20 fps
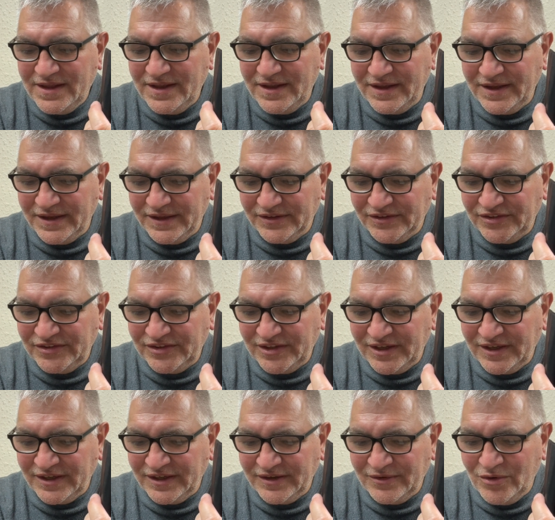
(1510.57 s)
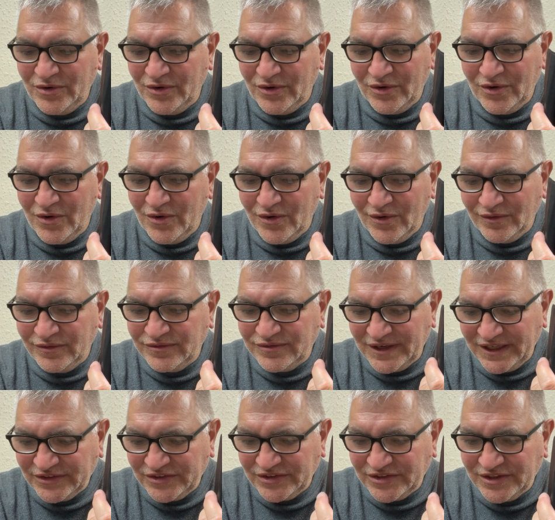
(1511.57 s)
it's or
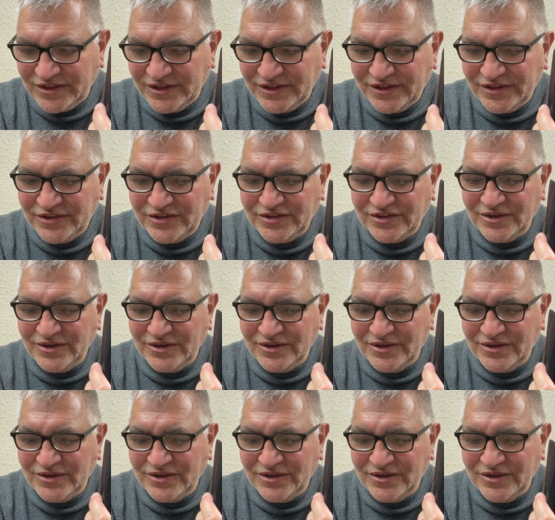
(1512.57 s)
flustered,